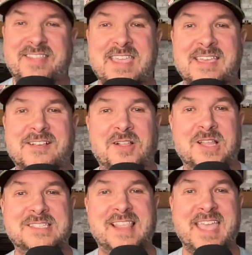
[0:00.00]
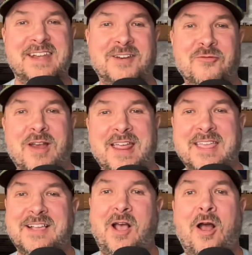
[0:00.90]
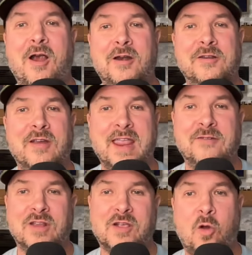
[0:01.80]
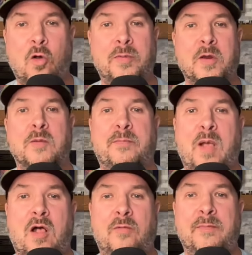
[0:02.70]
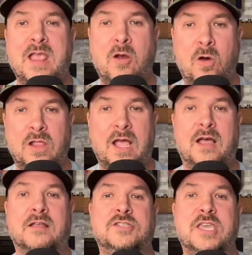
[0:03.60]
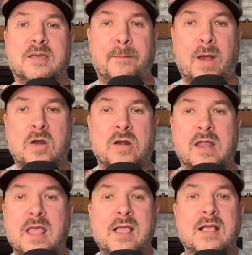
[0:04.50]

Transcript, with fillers: the Eagle has landed right. Carter, Adrian Colbert, Paul Mayola, Jacob Martin.